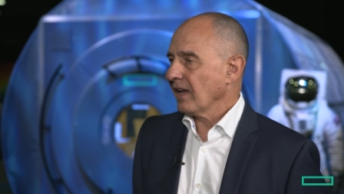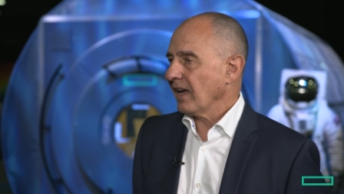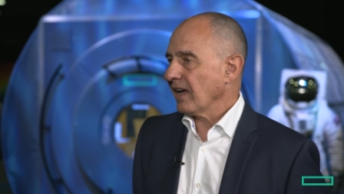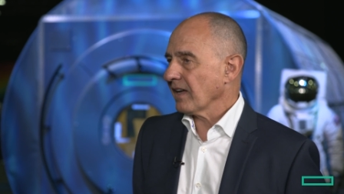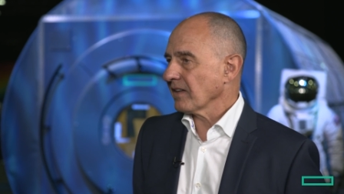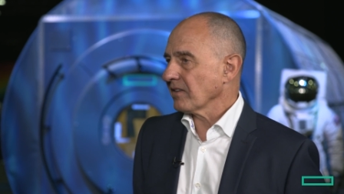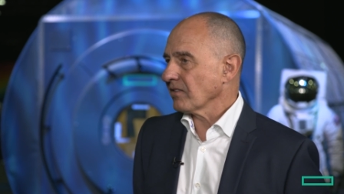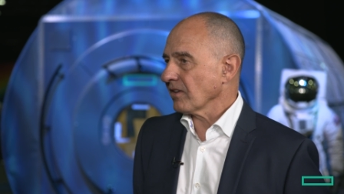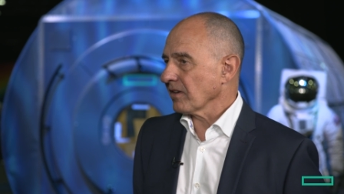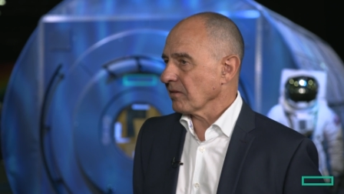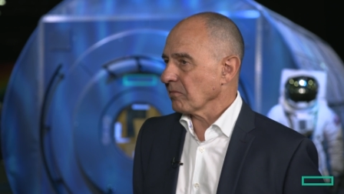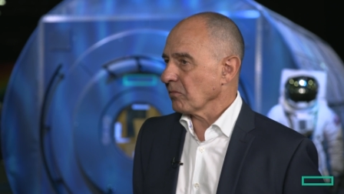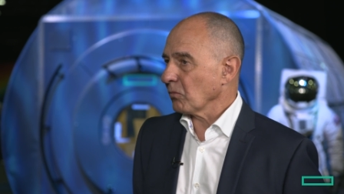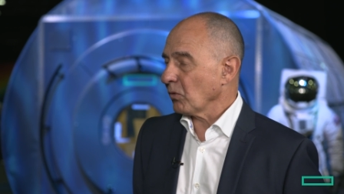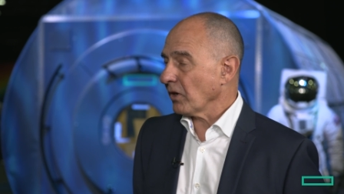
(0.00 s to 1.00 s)
And
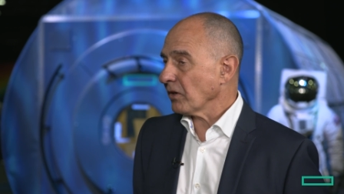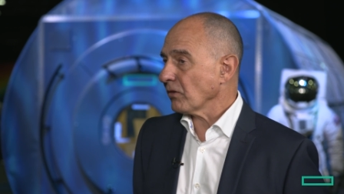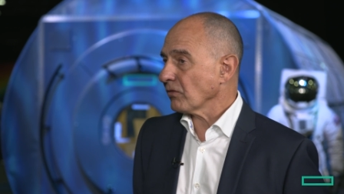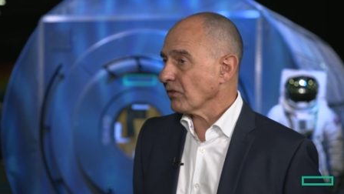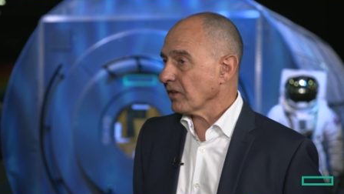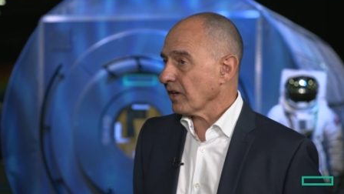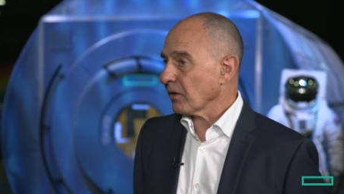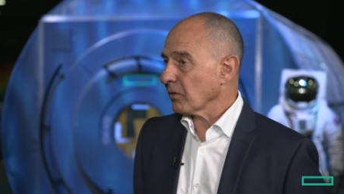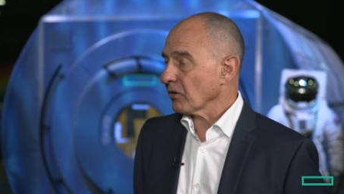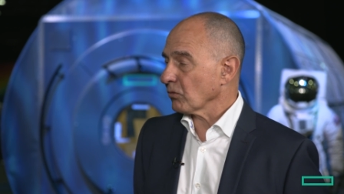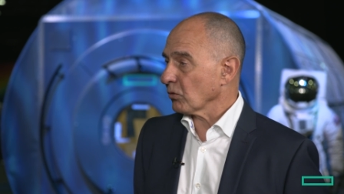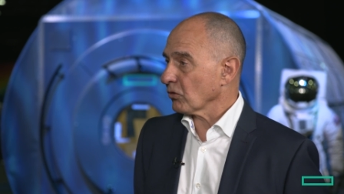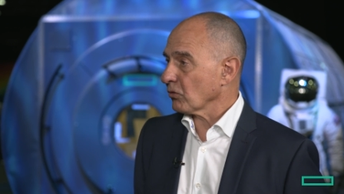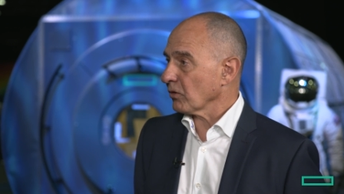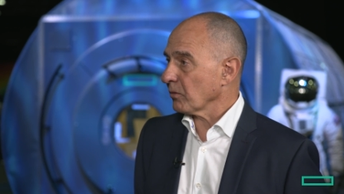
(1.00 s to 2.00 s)
one of the
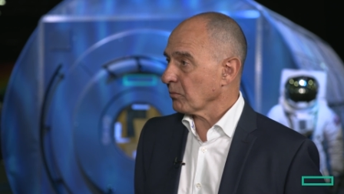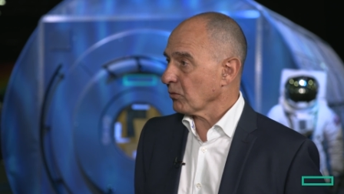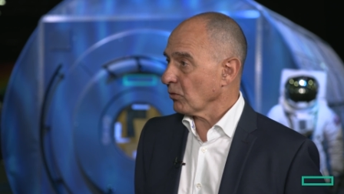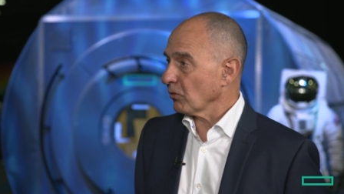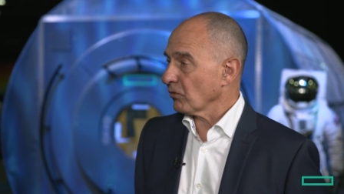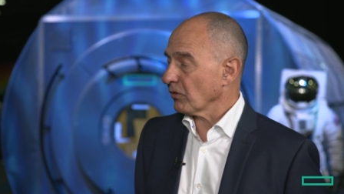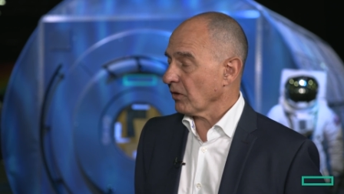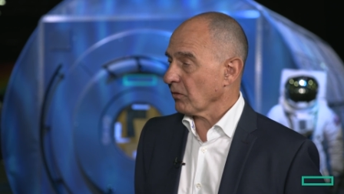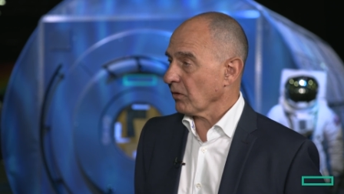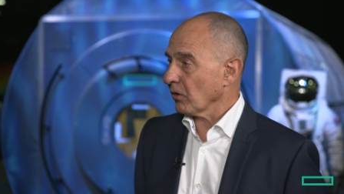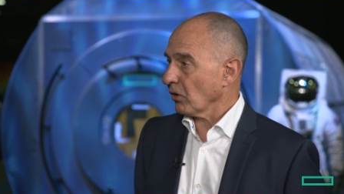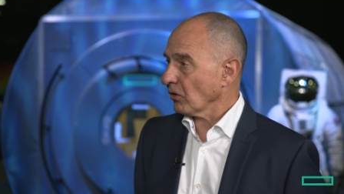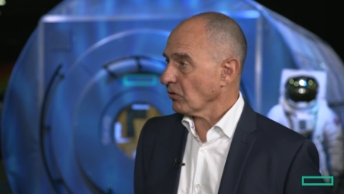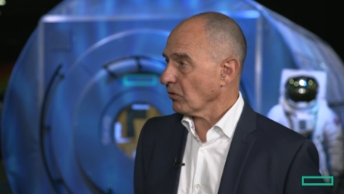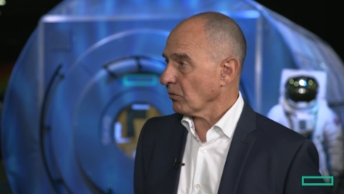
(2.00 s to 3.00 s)
areas which we improved there a
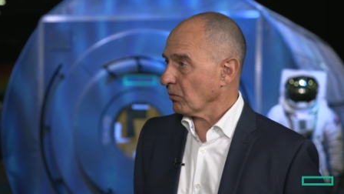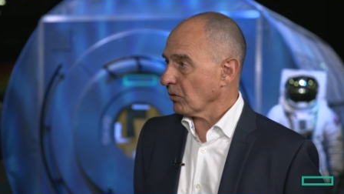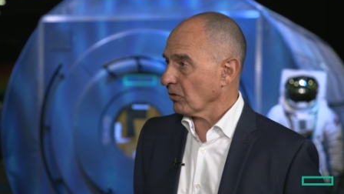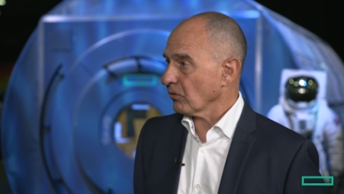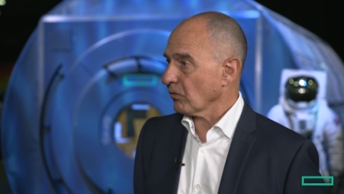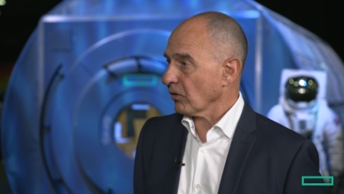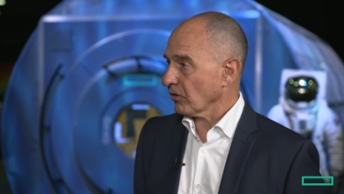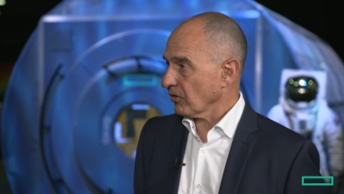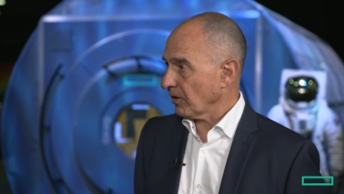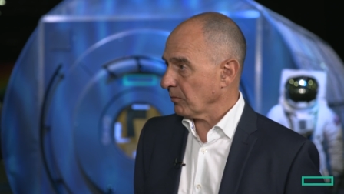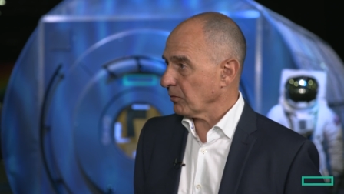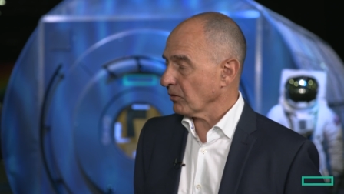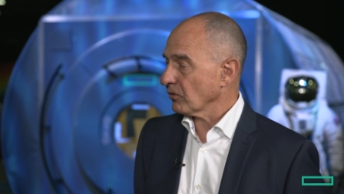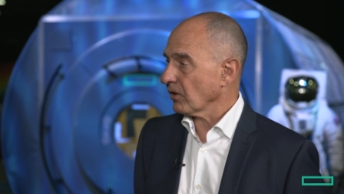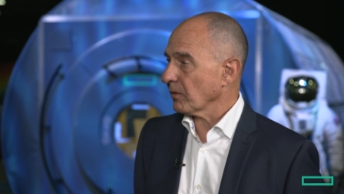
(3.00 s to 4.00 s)
lot was, for
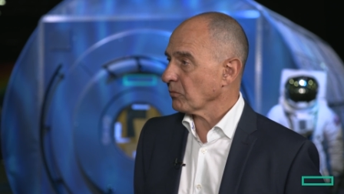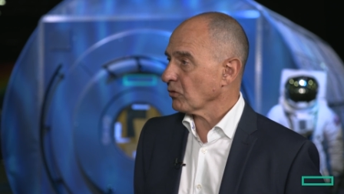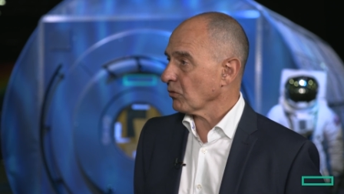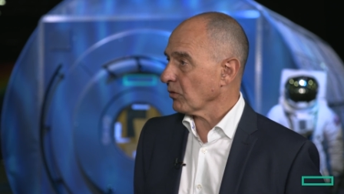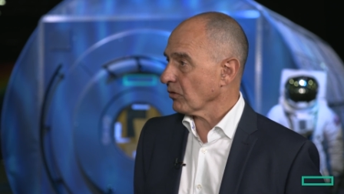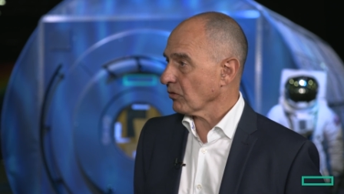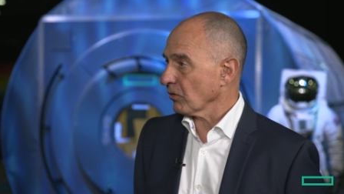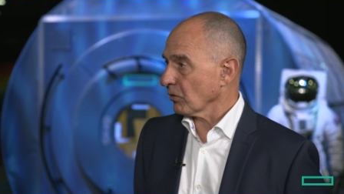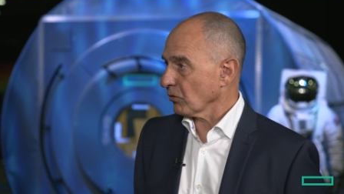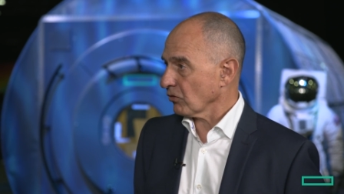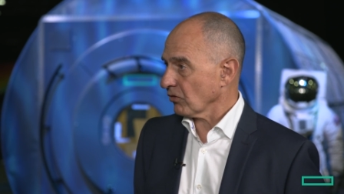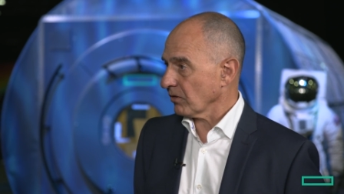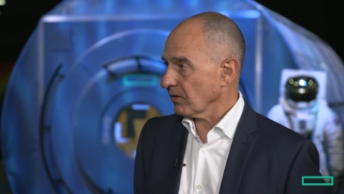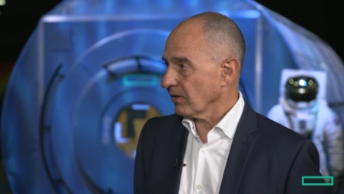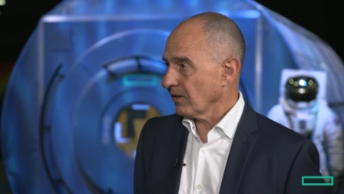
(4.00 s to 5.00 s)
example, time to
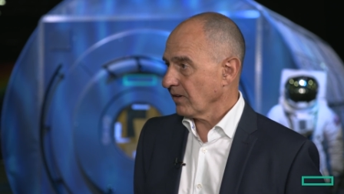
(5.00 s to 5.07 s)
resolution,